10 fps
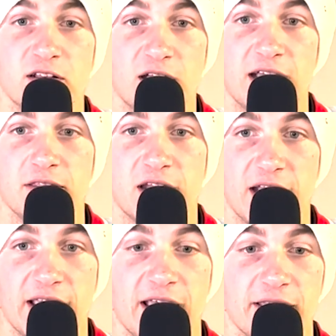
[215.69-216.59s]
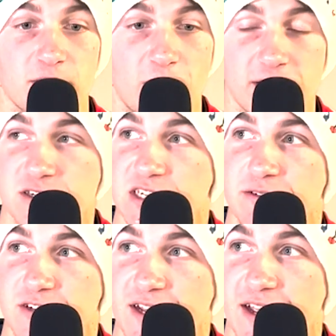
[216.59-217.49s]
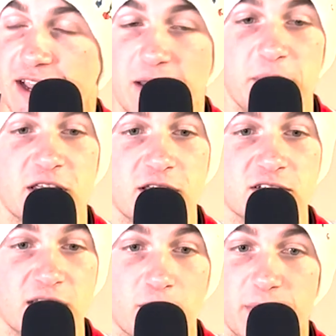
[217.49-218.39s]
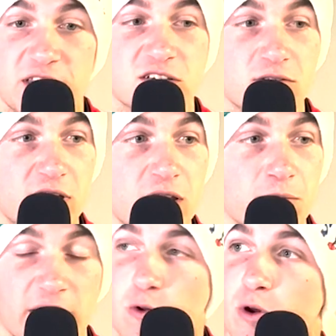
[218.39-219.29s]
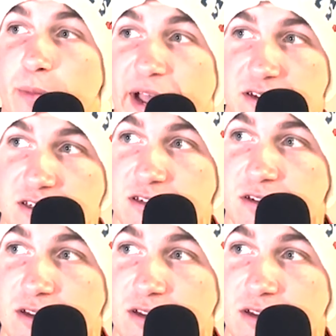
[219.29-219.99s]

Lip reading: glad that I had the wide receivers that I had because they were basically my quarterbacks.